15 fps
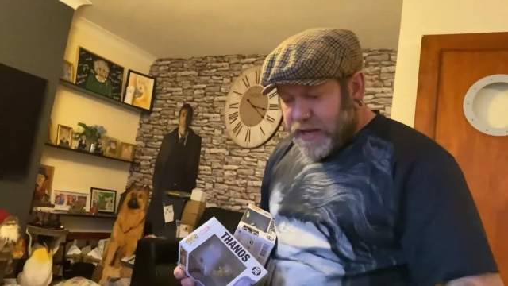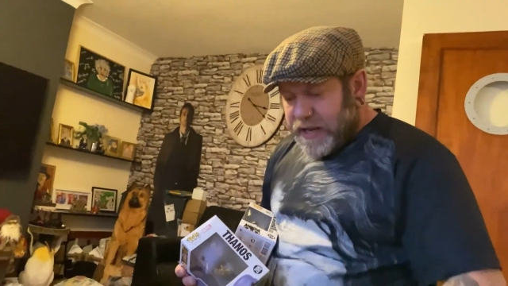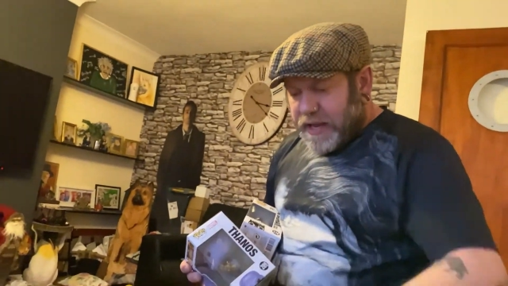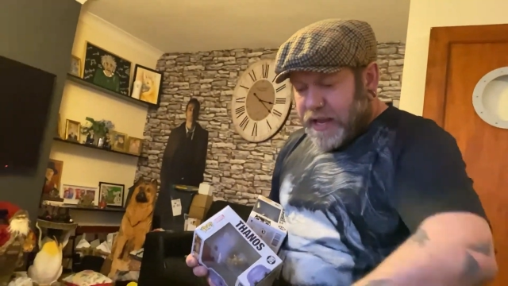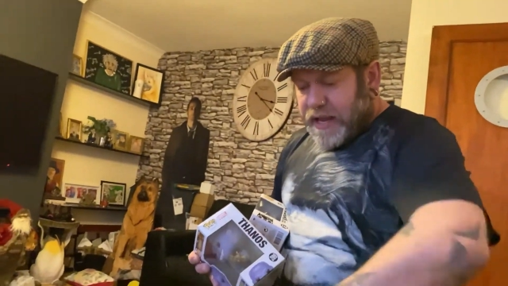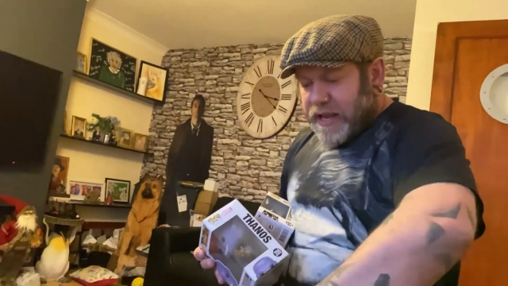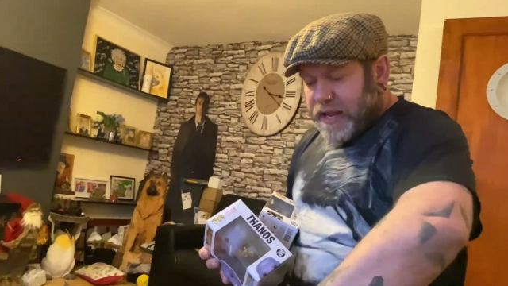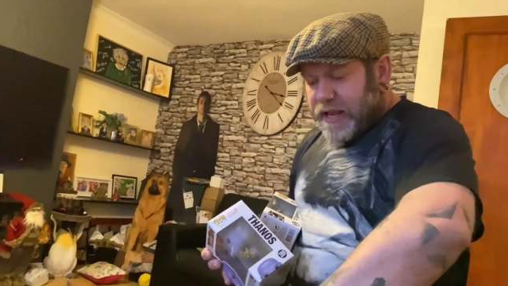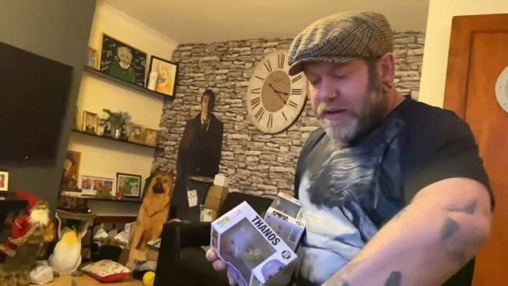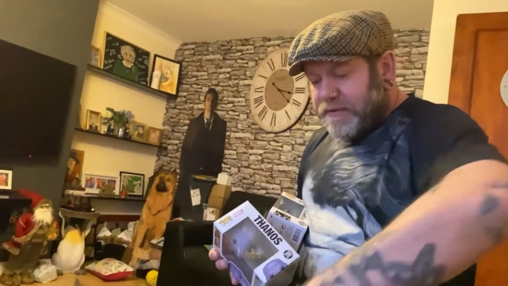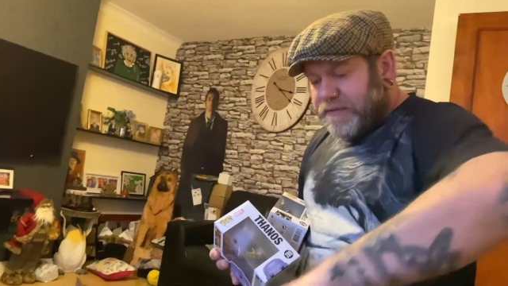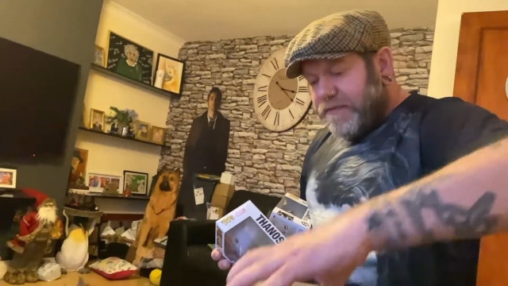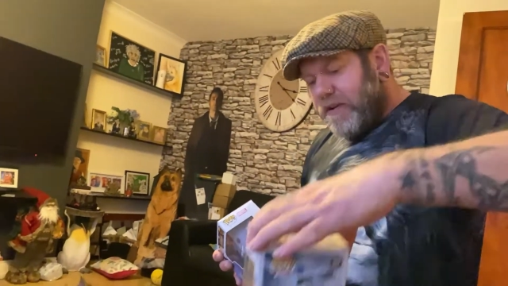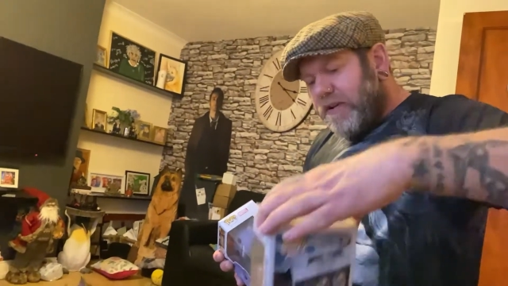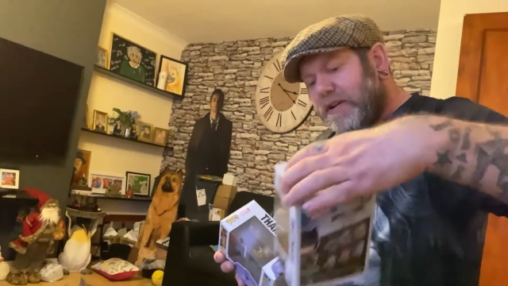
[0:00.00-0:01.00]
And
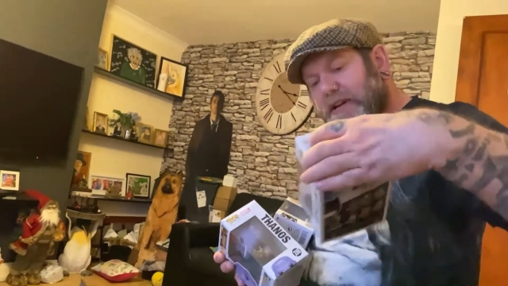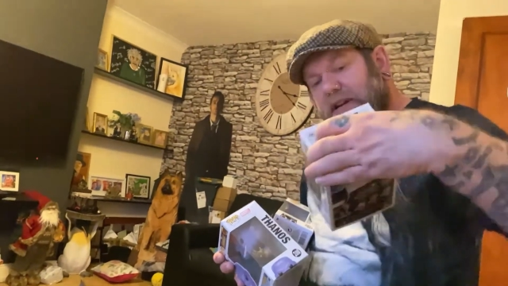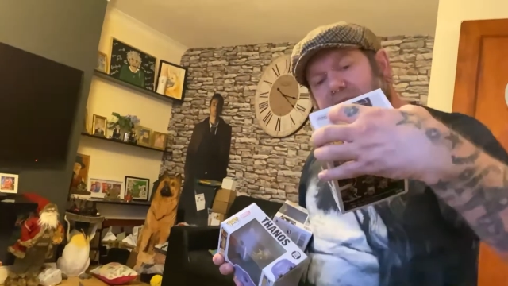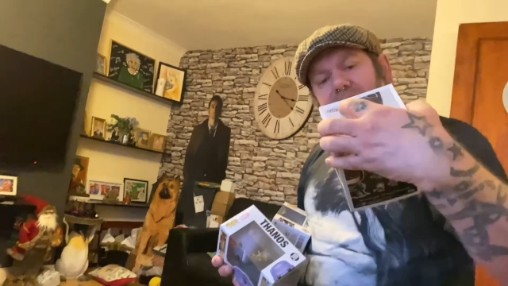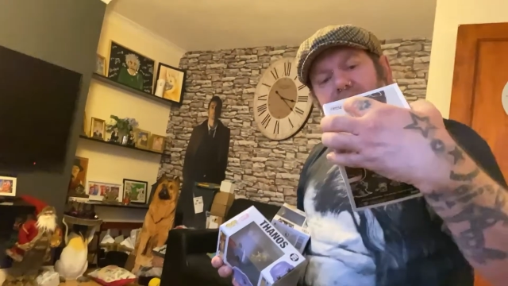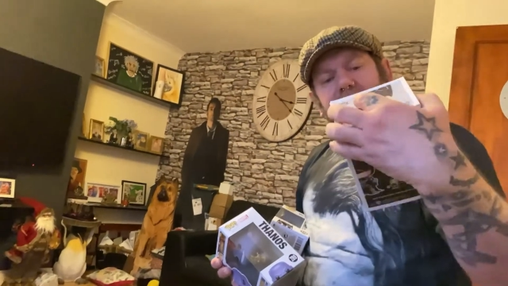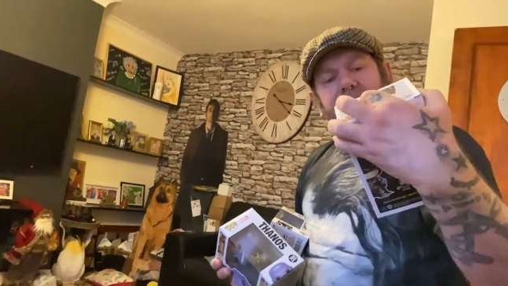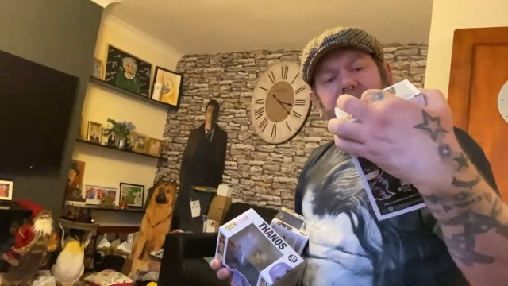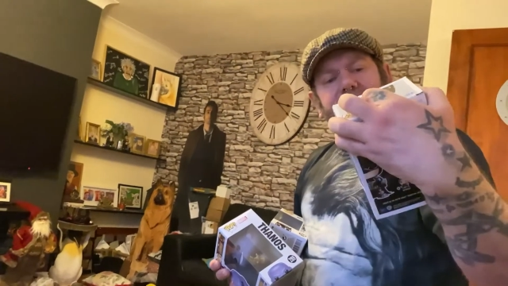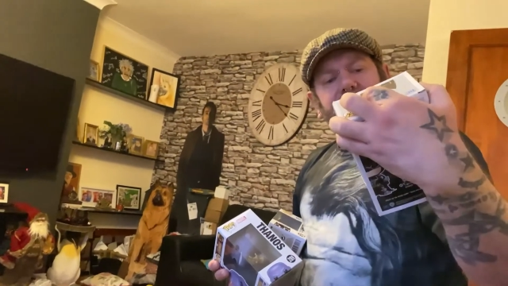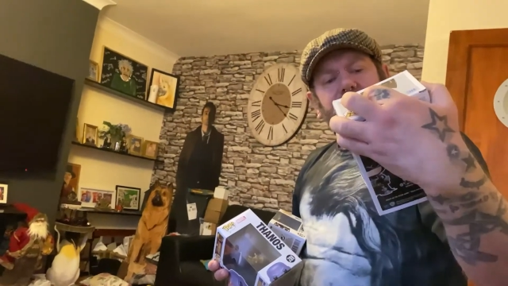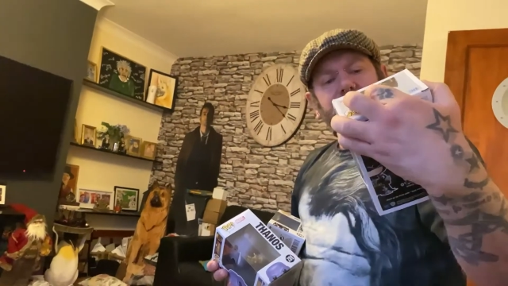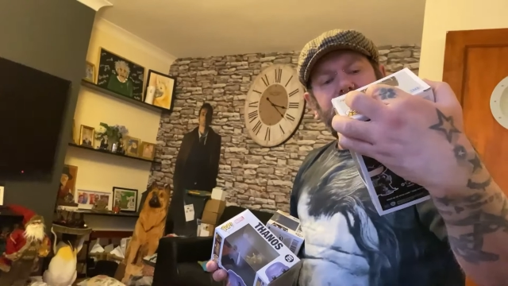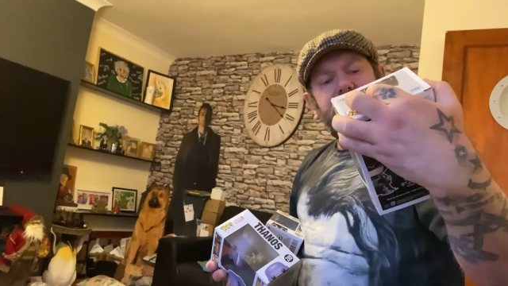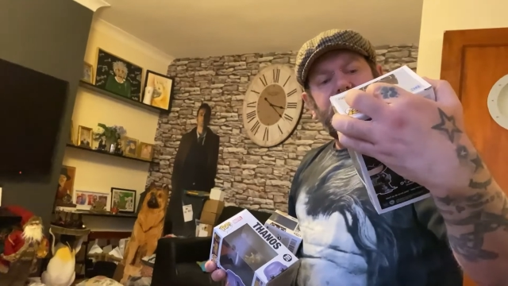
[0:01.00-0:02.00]
finally, another
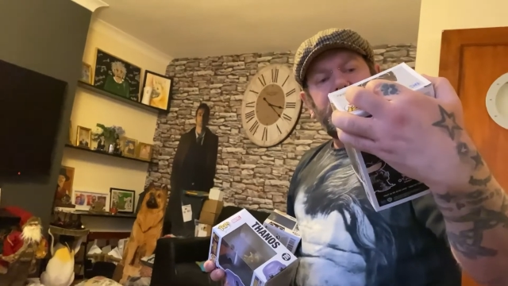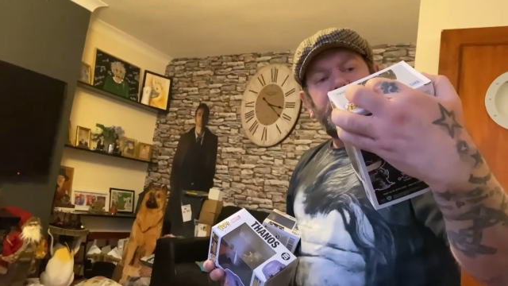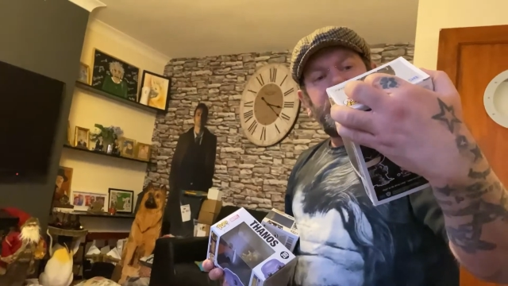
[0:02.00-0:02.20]
winner